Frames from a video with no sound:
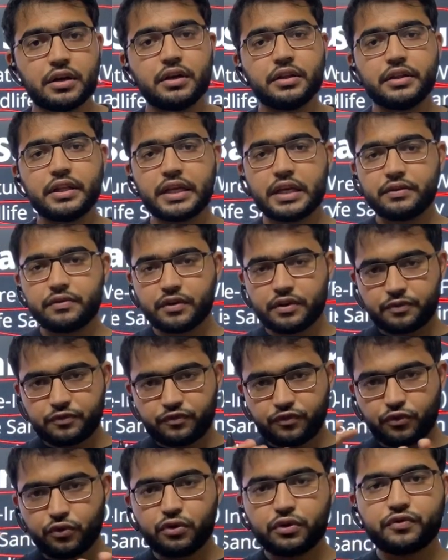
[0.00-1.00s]
They give a
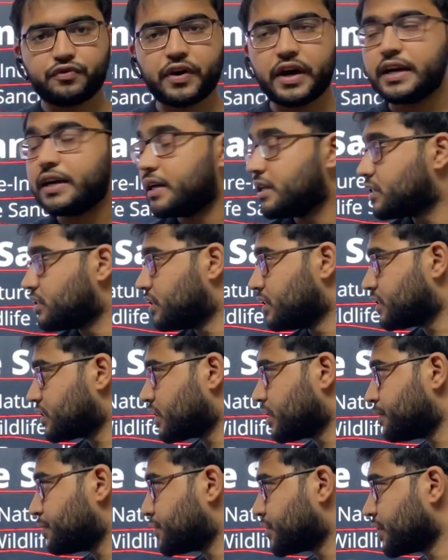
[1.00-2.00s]
4-5 lines
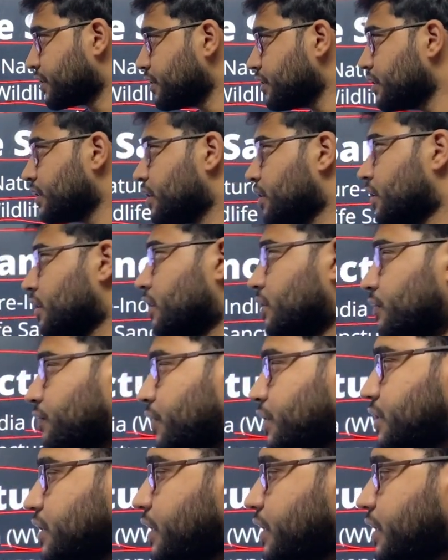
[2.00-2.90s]
description which